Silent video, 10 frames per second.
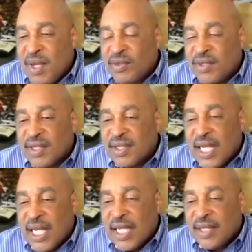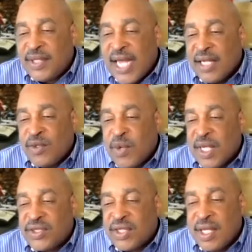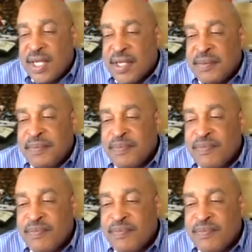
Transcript: Mildred, chat question here.